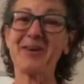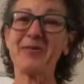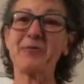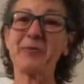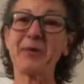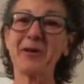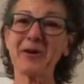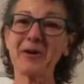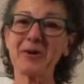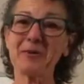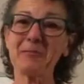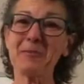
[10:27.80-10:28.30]

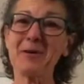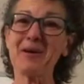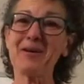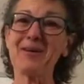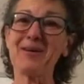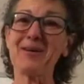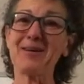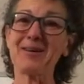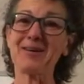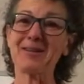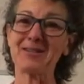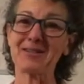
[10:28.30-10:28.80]
We are
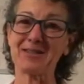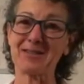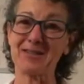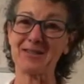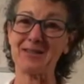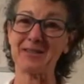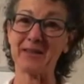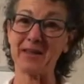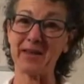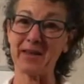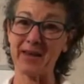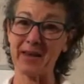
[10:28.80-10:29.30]
pawns
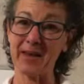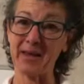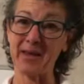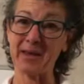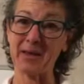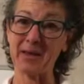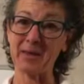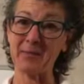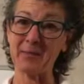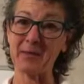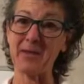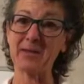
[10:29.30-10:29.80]
in the
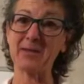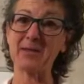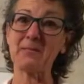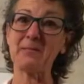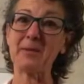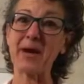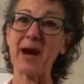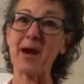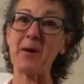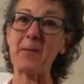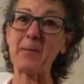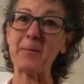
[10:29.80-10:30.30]
game. It's
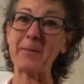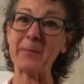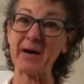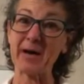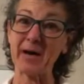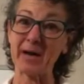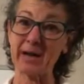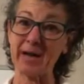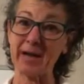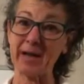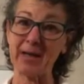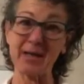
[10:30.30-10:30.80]
about
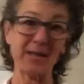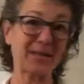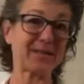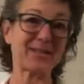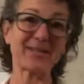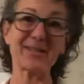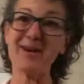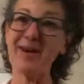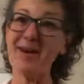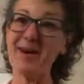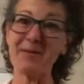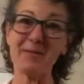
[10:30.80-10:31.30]
money. It's
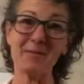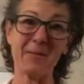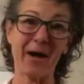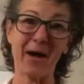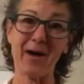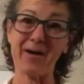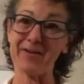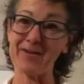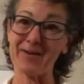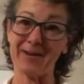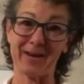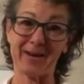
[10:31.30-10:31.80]
not
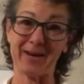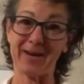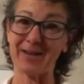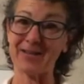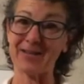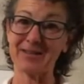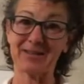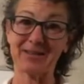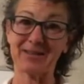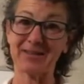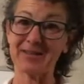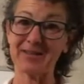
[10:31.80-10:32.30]
about
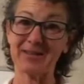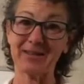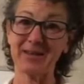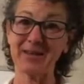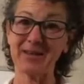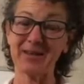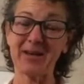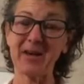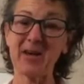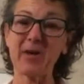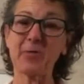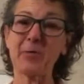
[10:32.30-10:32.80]
us.
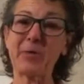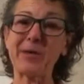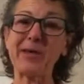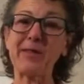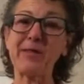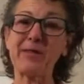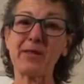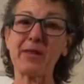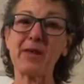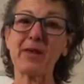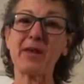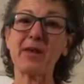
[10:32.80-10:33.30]
We
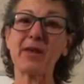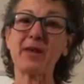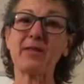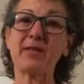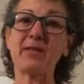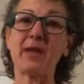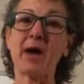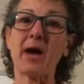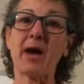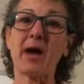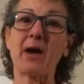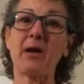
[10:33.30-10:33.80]
think
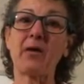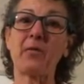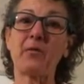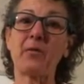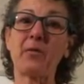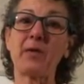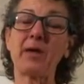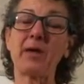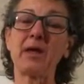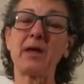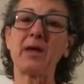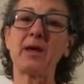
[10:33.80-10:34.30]
that
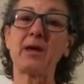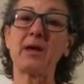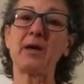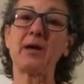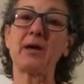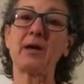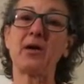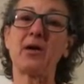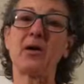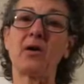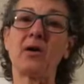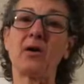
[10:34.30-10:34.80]

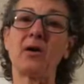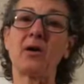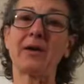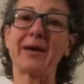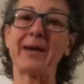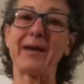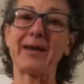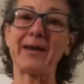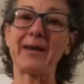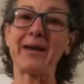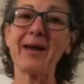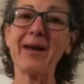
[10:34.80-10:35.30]
we are
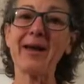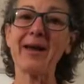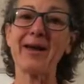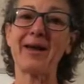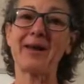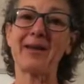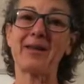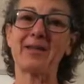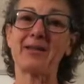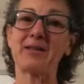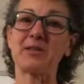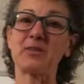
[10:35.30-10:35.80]
getting
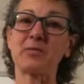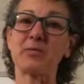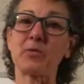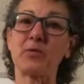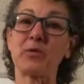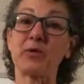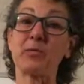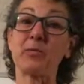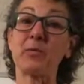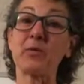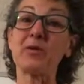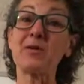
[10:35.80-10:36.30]
ahead in this world,
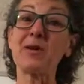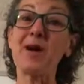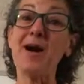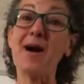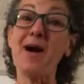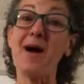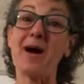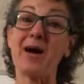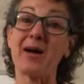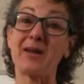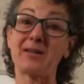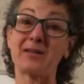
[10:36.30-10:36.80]
and we're
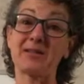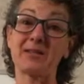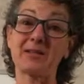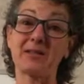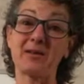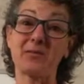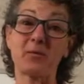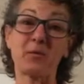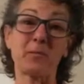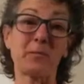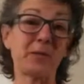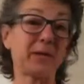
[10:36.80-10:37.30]
not.
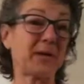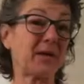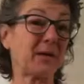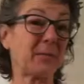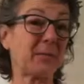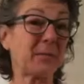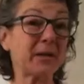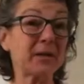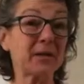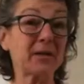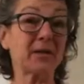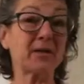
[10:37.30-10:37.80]
We're being
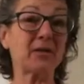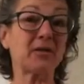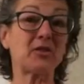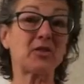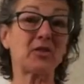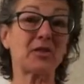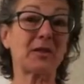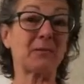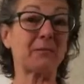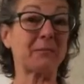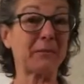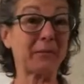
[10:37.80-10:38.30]

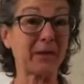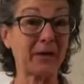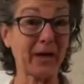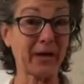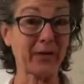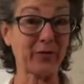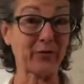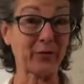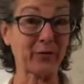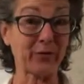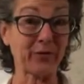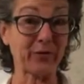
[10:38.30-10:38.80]
pillaged and
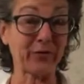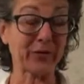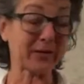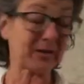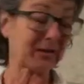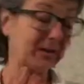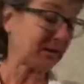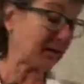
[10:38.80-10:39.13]
plundered.